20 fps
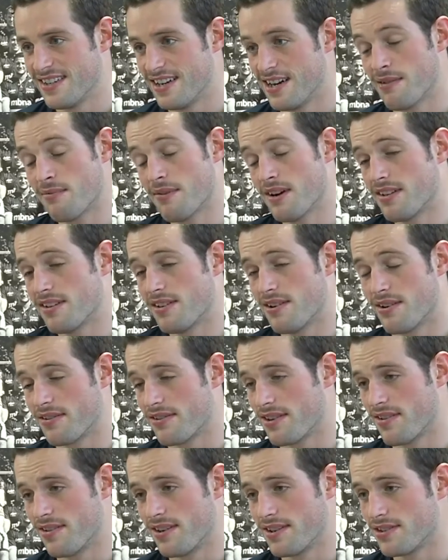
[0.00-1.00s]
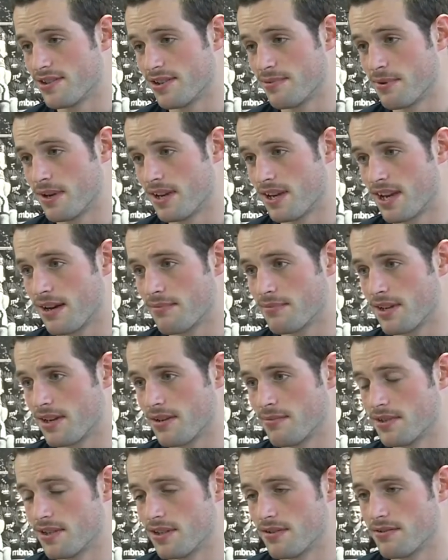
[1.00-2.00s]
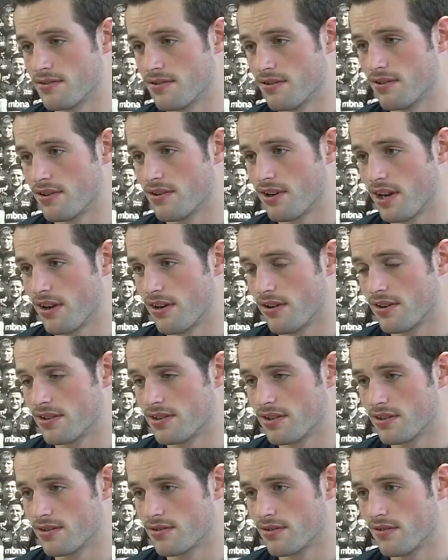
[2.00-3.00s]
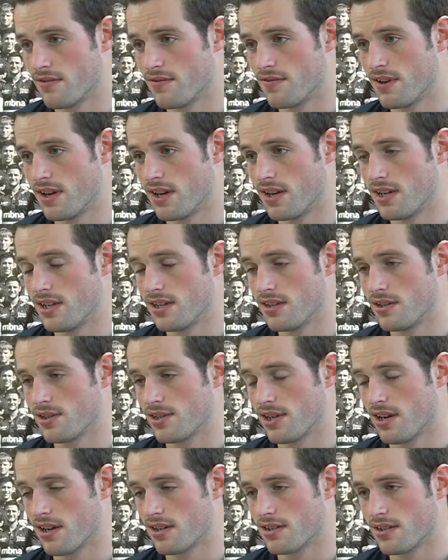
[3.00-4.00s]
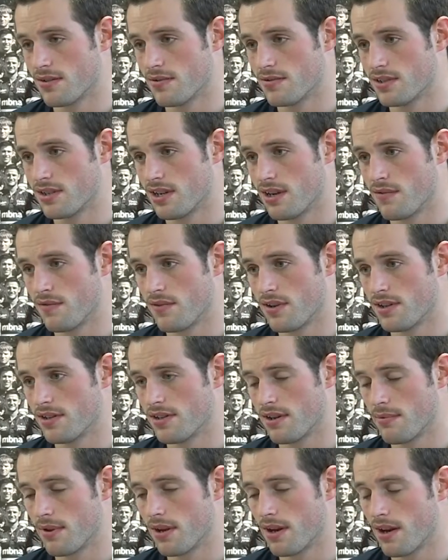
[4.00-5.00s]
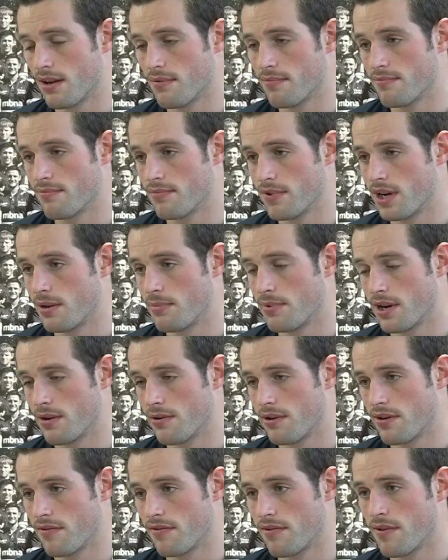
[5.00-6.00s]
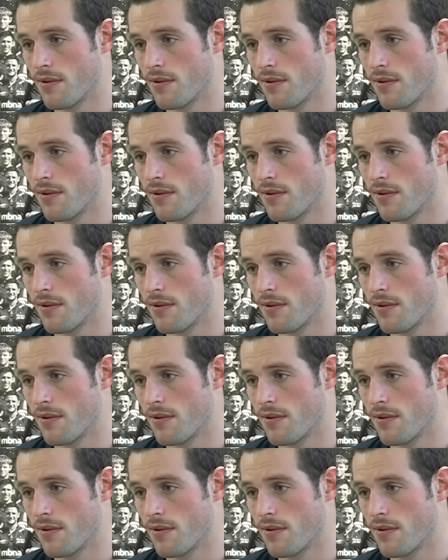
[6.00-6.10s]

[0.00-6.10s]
Well, you know, I thoroughly enjoyed being captain. It was a sort of great honour to sort of lead the Sharks out and stuff, and something that I'm really proud of.